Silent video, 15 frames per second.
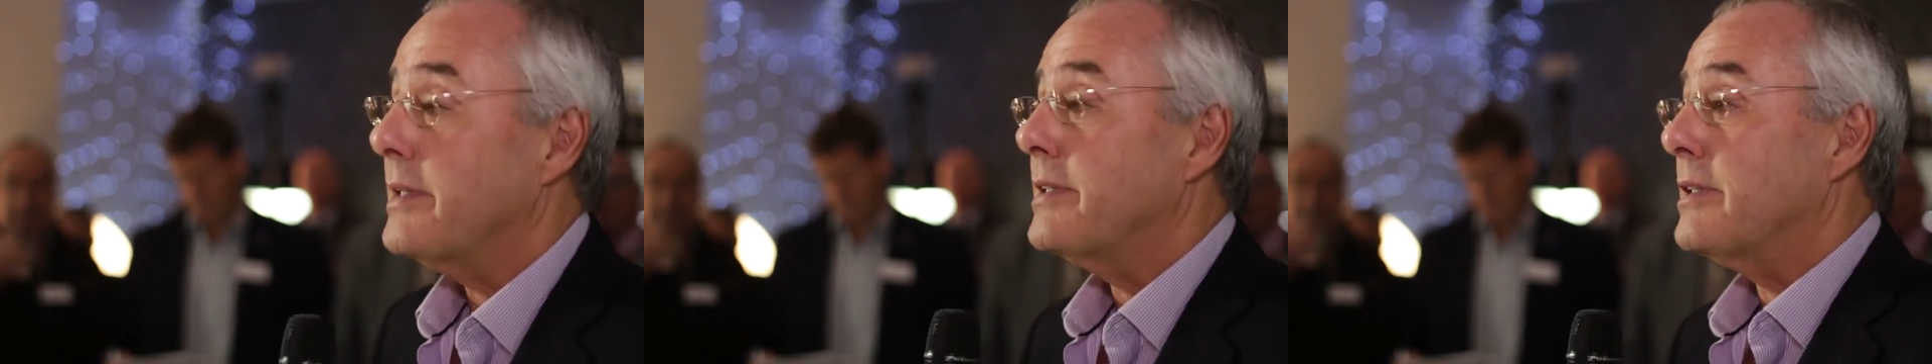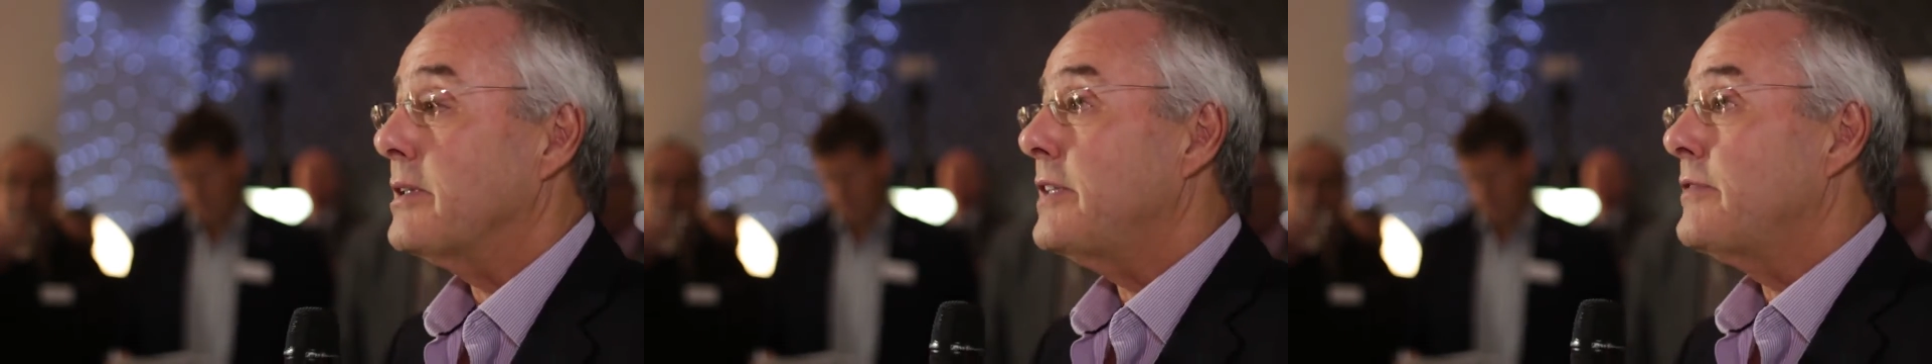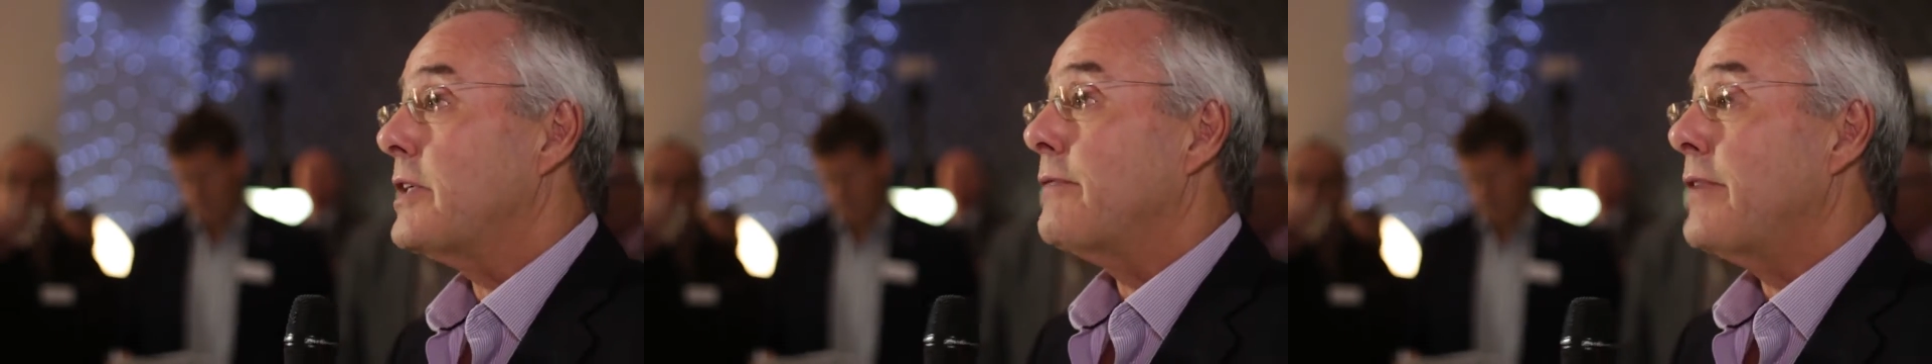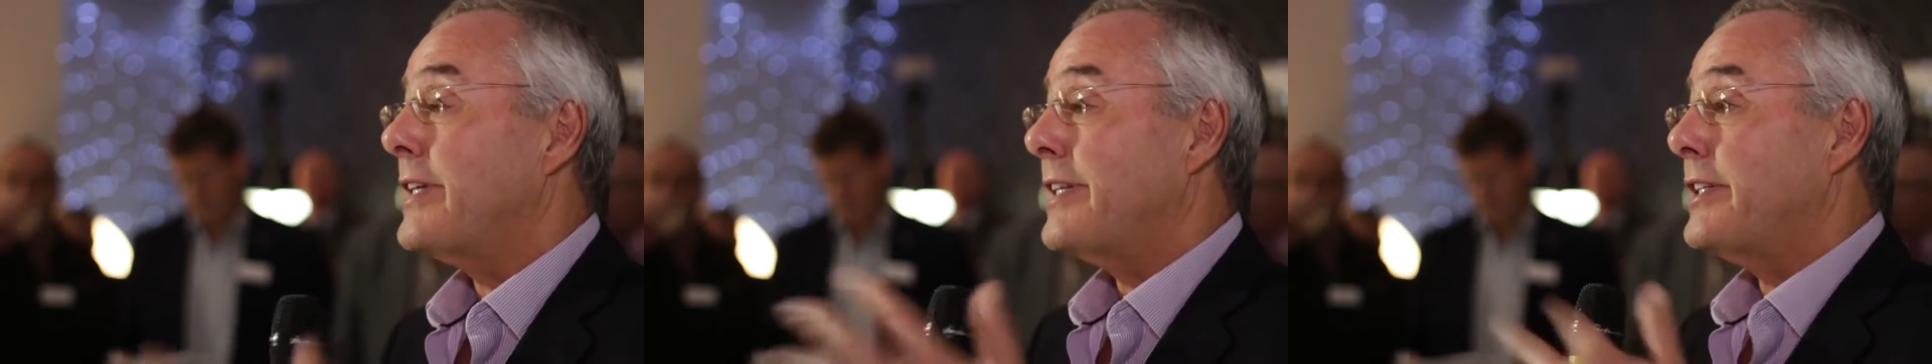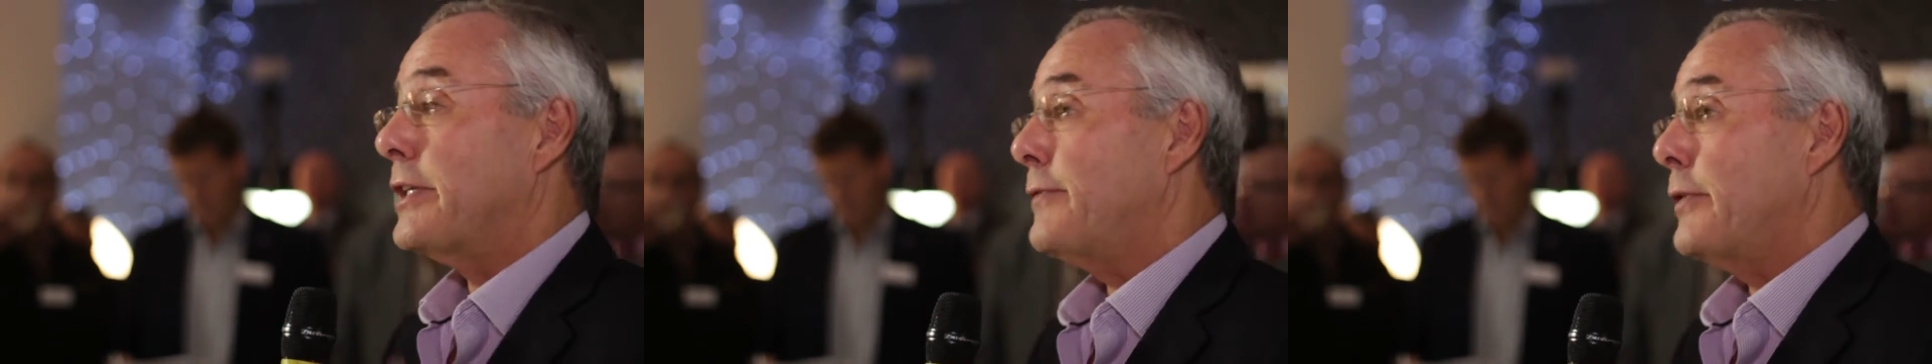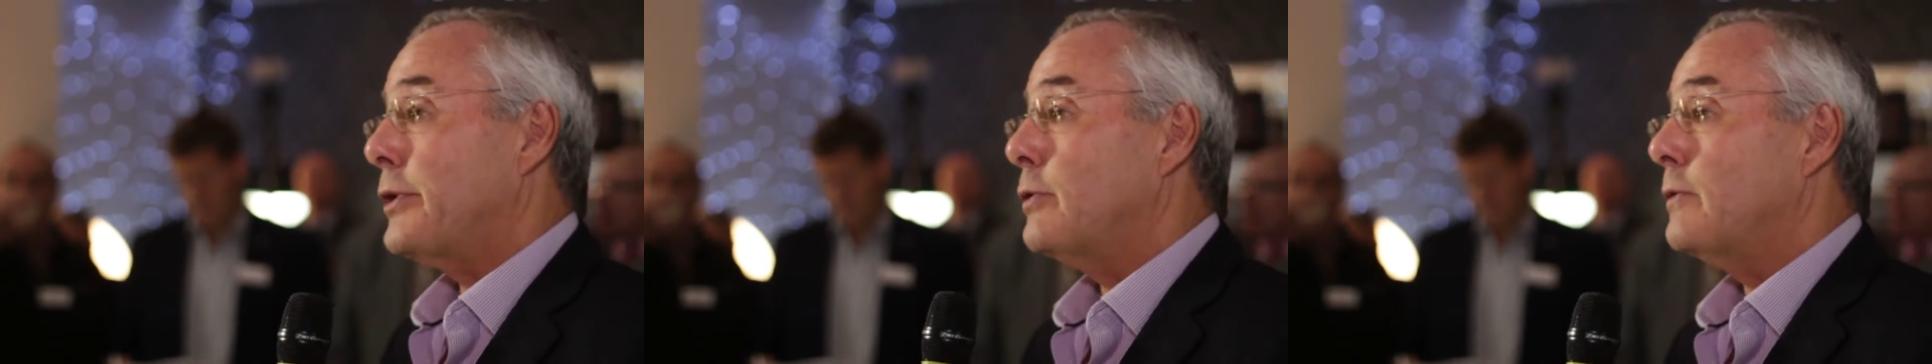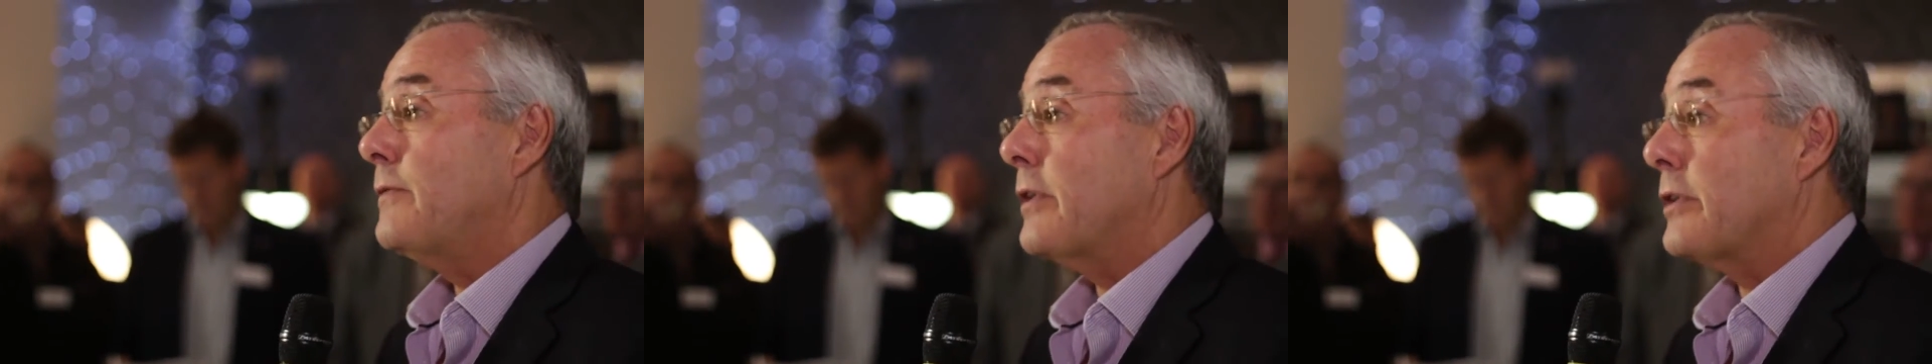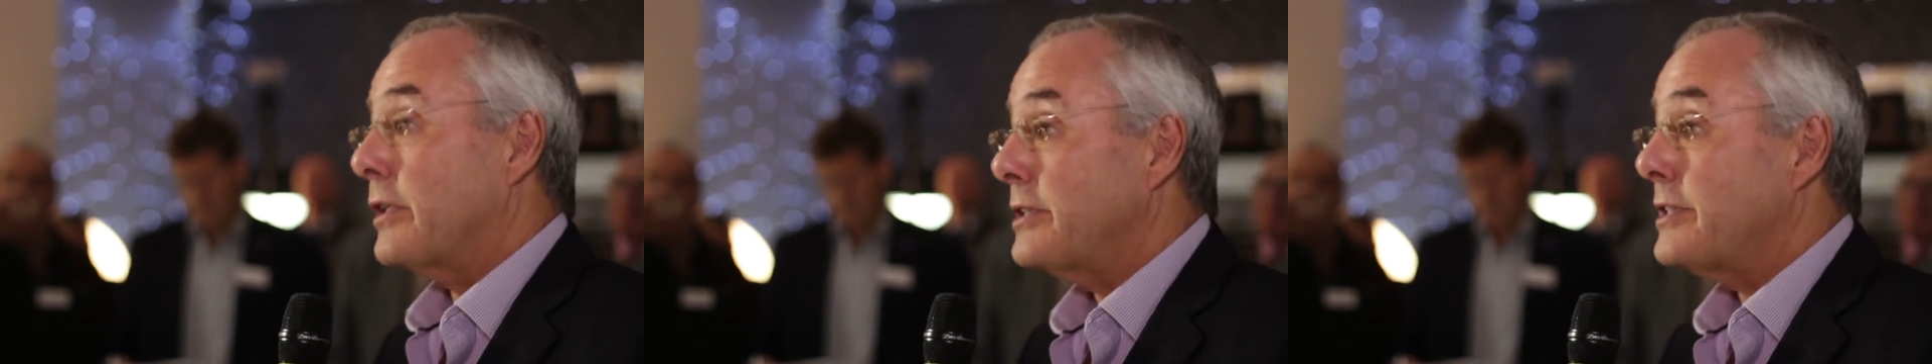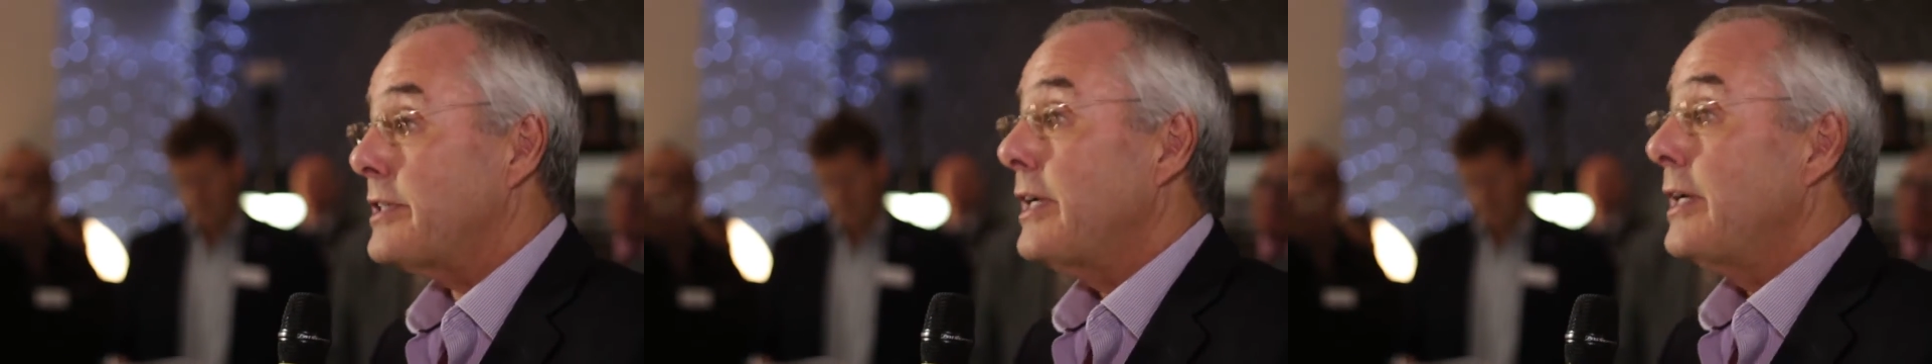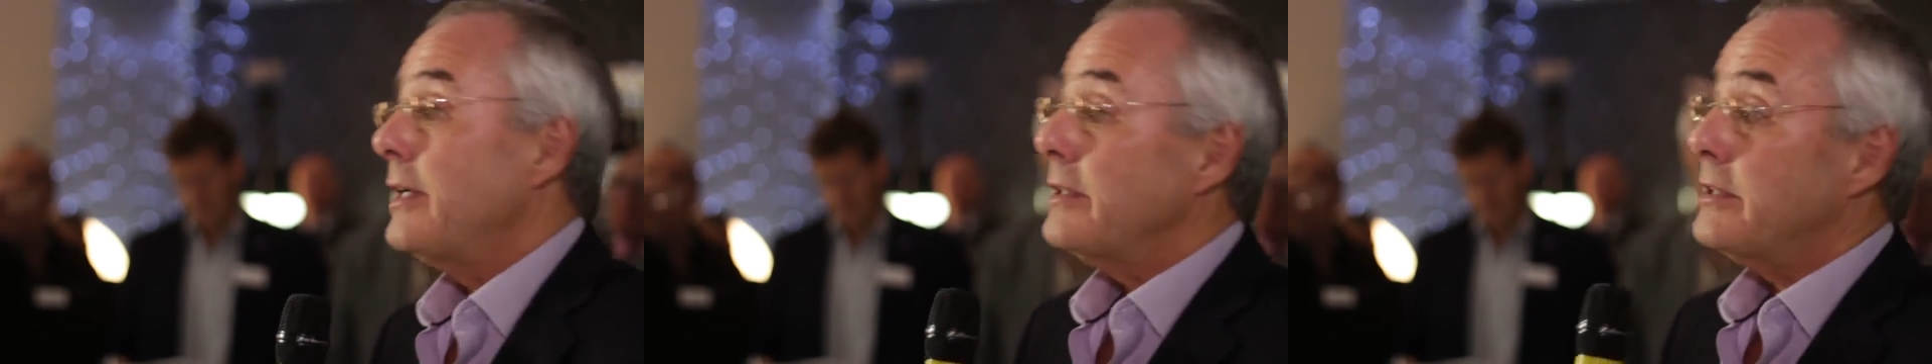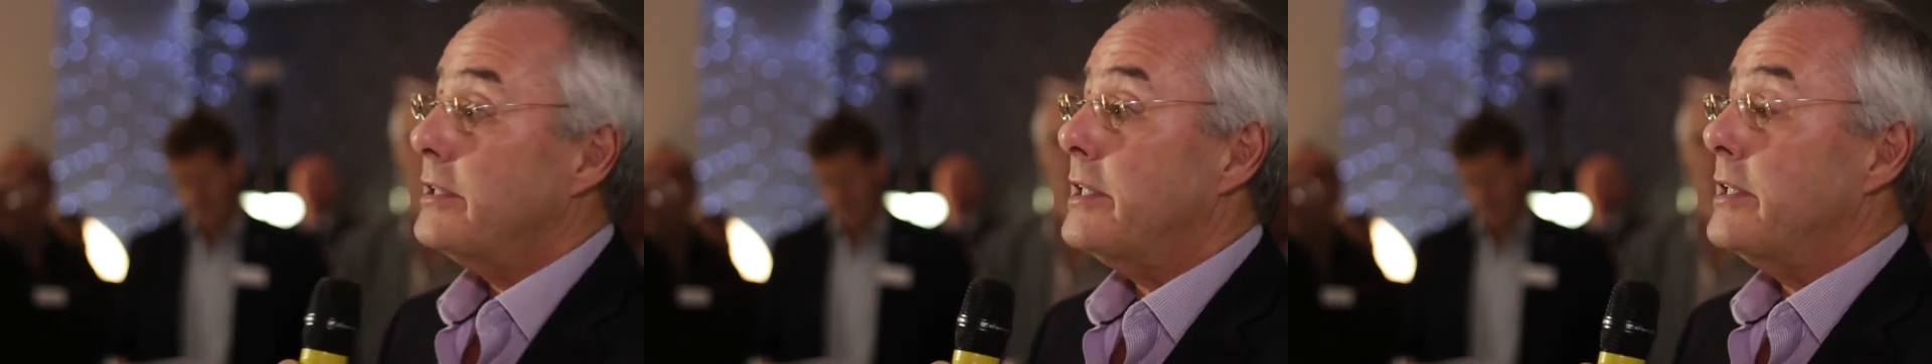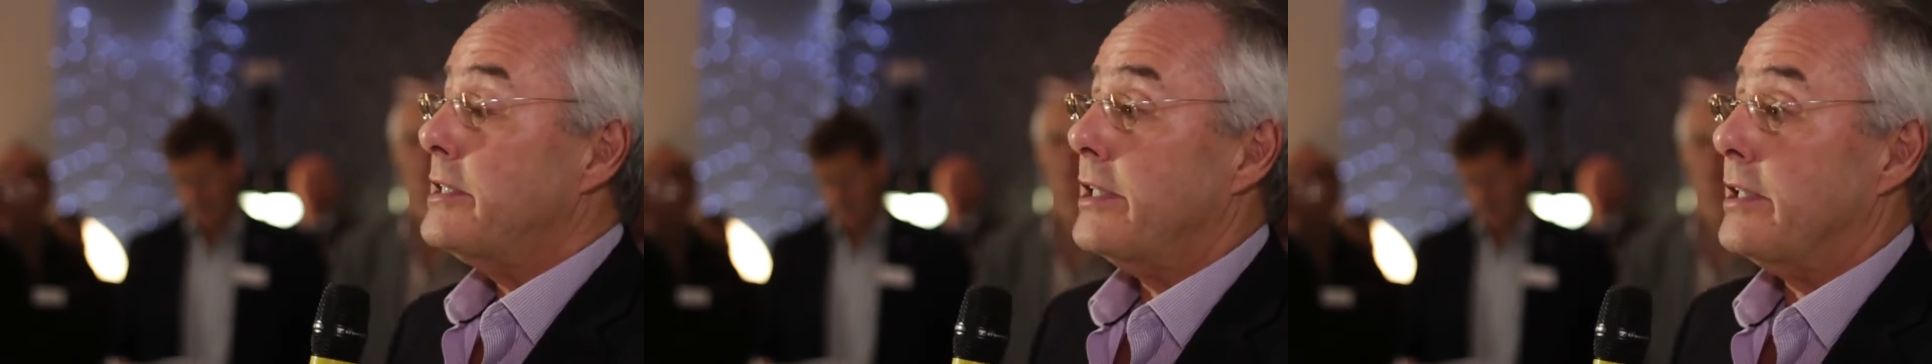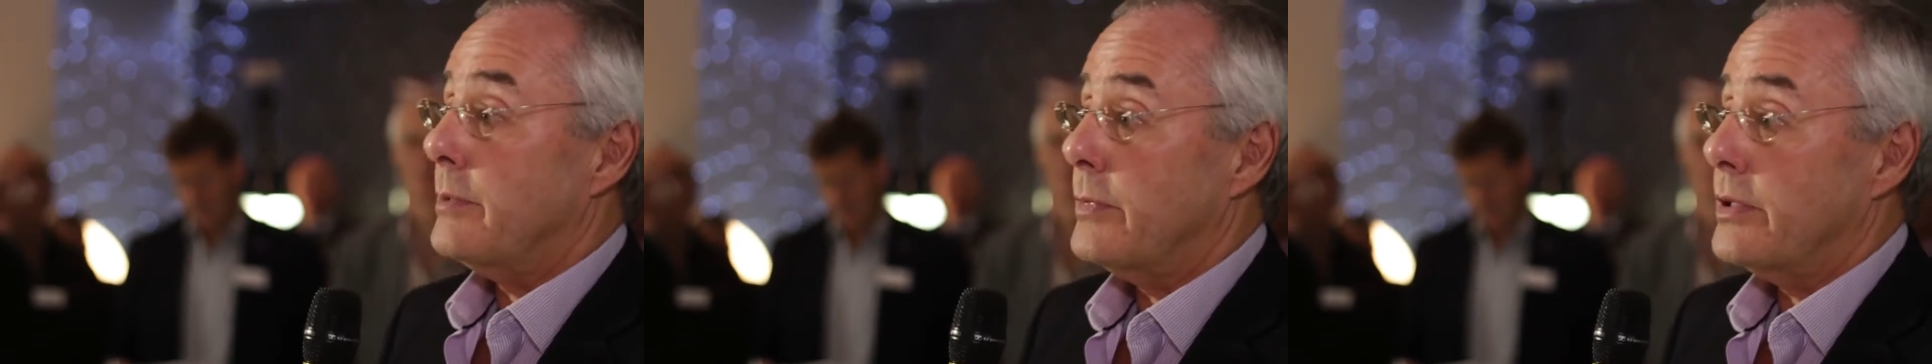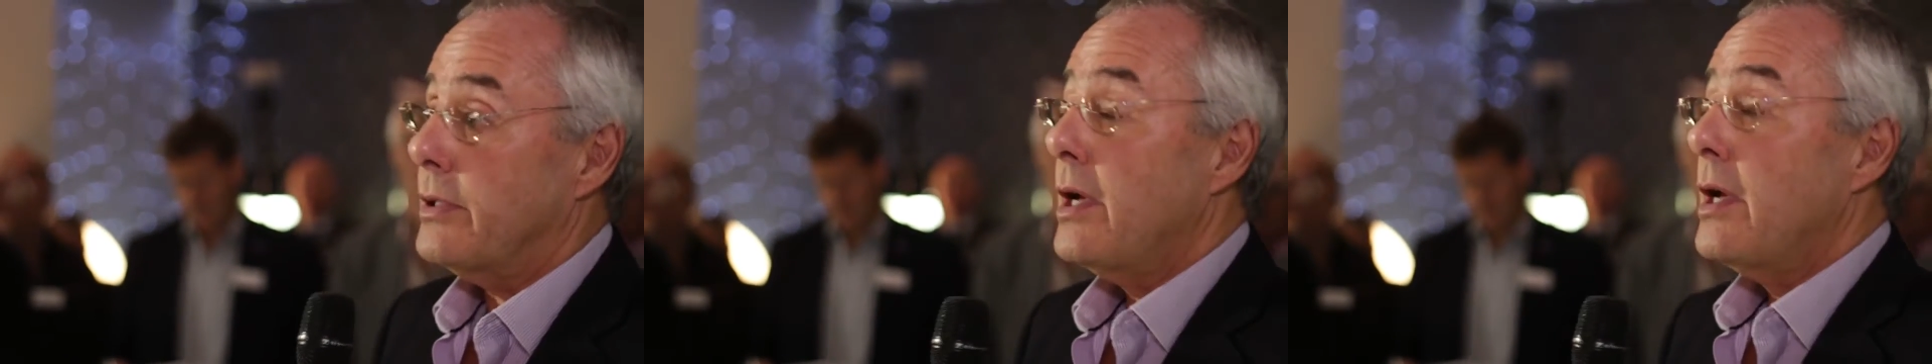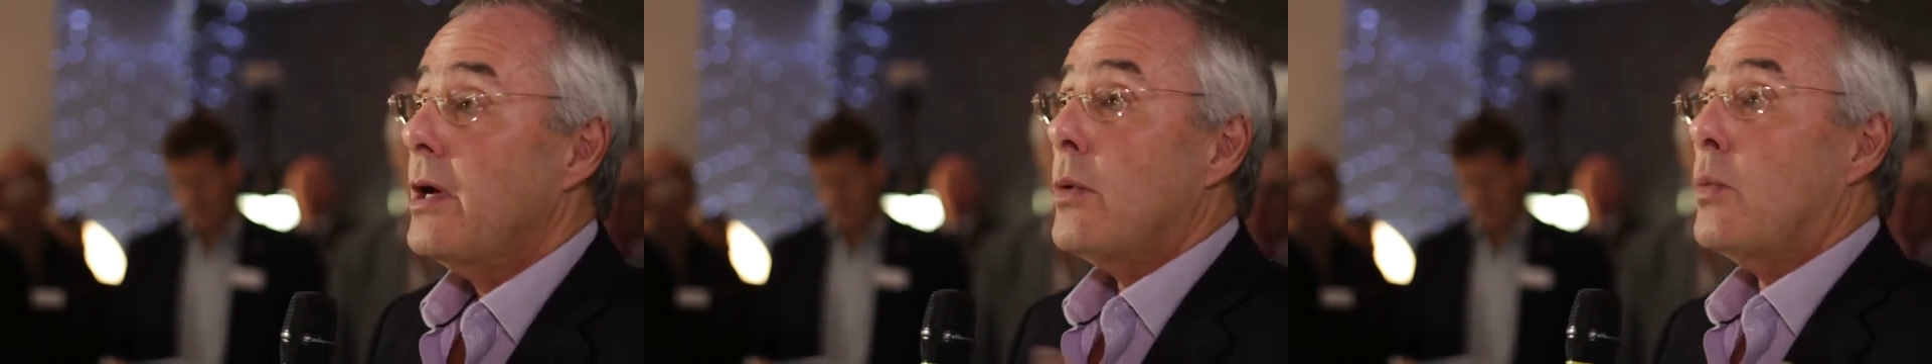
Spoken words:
and it leaves it very difficult for us to determine